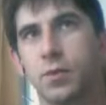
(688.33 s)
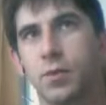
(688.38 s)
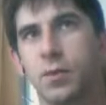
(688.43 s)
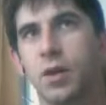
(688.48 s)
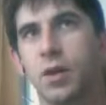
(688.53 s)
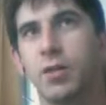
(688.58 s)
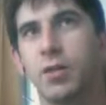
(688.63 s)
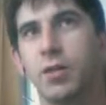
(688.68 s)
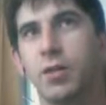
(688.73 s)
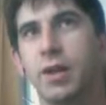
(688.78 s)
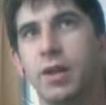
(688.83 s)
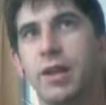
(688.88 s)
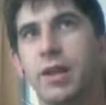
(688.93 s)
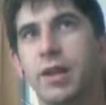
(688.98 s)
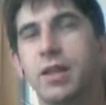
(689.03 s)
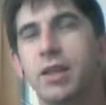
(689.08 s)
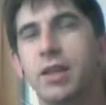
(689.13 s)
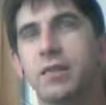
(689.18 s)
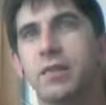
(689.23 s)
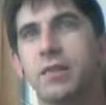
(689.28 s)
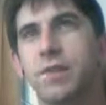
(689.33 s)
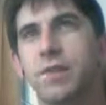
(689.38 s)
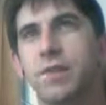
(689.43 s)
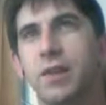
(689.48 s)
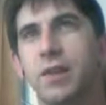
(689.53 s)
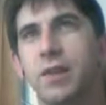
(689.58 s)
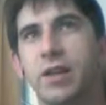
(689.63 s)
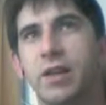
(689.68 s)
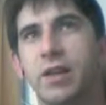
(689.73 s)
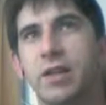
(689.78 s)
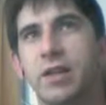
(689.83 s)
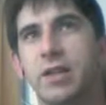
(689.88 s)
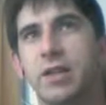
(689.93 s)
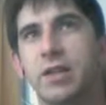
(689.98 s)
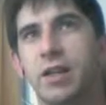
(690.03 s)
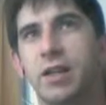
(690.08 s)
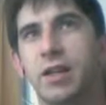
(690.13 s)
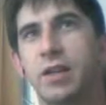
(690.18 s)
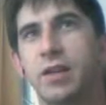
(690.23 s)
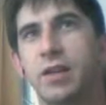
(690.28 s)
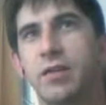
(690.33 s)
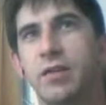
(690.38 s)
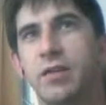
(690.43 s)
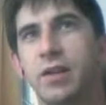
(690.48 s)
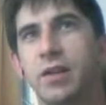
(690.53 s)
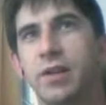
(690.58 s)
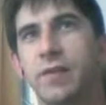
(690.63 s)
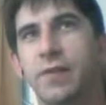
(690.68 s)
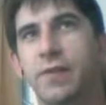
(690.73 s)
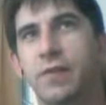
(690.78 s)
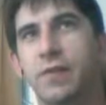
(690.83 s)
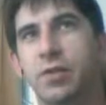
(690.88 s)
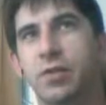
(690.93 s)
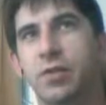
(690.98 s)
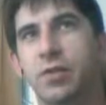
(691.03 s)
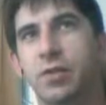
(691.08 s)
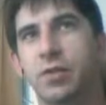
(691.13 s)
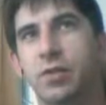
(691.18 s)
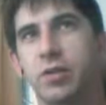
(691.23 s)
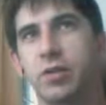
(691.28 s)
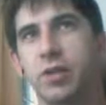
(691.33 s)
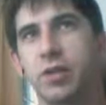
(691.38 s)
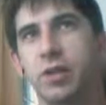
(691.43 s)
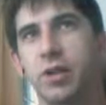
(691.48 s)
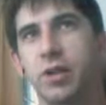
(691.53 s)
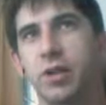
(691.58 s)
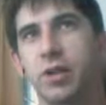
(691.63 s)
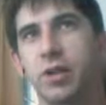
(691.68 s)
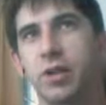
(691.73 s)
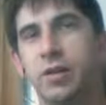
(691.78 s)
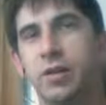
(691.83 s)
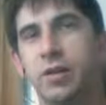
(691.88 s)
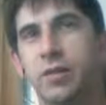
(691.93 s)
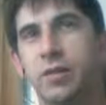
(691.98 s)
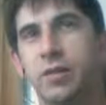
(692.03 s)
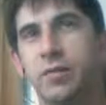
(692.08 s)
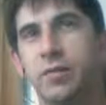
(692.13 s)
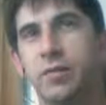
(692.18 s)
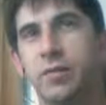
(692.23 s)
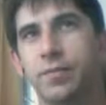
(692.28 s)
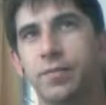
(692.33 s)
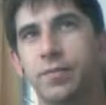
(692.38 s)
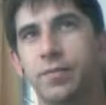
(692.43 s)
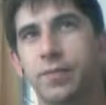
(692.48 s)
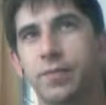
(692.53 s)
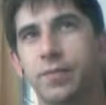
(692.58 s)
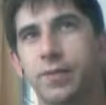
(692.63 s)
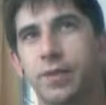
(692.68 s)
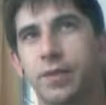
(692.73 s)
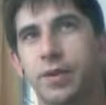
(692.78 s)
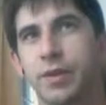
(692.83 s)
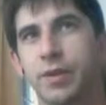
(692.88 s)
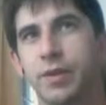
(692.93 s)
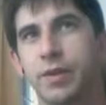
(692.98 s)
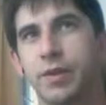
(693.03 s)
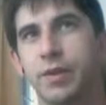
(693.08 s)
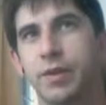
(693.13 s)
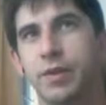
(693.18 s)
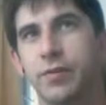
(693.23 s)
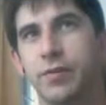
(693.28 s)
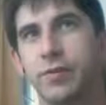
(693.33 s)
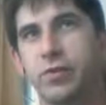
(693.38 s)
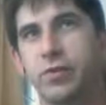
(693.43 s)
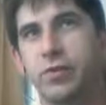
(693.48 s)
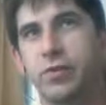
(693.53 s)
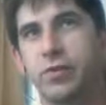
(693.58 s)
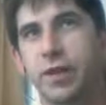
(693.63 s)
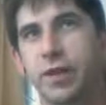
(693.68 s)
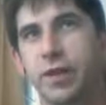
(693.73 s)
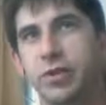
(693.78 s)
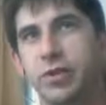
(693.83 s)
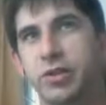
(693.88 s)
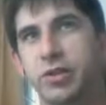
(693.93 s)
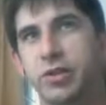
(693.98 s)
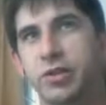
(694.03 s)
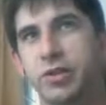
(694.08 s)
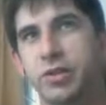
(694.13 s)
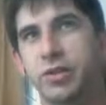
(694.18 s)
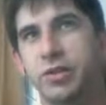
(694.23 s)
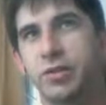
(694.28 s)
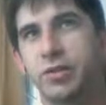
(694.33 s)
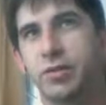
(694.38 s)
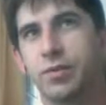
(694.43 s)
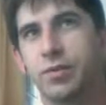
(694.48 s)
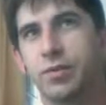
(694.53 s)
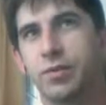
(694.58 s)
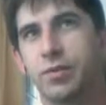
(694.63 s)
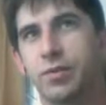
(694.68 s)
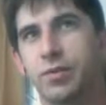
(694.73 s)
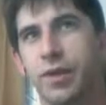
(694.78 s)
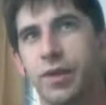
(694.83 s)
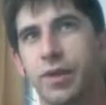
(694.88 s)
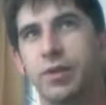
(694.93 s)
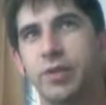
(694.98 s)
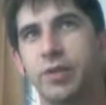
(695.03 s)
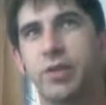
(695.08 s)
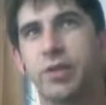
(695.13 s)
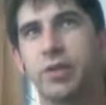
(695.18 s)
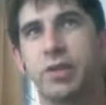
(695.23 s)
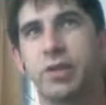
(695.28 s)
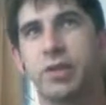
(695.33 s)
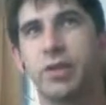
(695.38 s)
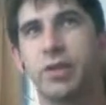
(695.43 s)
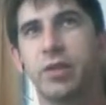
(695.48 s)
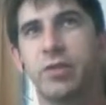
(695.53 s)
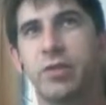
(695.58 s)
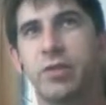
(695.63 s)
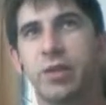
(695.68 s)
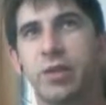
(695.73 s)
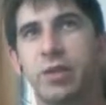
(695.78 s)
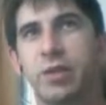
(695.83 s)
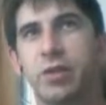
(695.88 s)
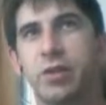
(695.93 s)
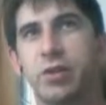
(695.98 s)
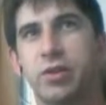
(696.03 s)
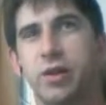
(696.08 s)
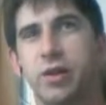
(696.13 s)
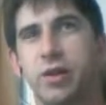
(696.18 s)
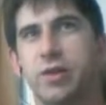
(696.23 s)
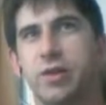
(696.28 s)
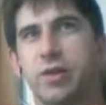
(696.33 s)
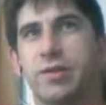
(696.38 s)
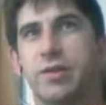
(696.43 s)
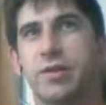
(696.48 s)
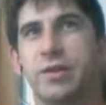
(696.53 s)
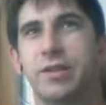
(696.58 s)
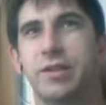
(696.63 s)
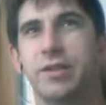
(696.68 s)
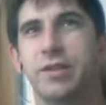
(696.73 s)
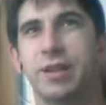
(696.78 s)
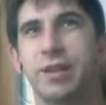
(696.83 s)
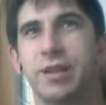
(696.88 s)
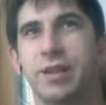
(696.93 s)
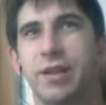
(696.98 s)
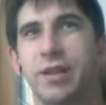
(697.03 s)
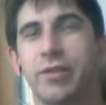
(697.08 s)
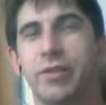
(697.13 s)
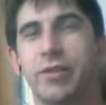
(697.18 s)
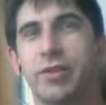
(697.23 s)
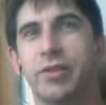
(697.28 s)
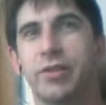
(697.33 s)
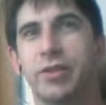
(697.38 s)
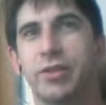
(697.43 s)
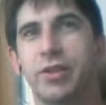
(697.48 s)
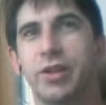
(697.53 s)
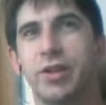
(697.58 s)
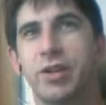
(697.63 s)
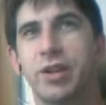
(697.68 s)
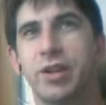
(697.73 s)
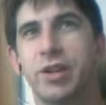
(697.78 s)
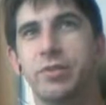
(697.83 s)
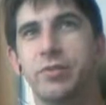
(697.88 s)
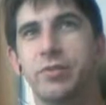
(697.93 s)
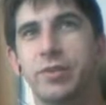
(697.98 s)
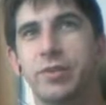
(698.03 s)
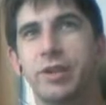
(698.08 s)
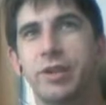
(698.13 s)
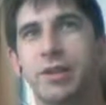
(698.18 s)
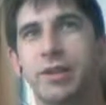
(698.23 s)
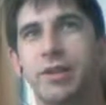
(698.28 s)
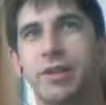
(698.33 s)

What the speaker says: What I think is funny is that even if I turn in different directions, and you can see the rotation, oh, it's doing it in the other direction now, really?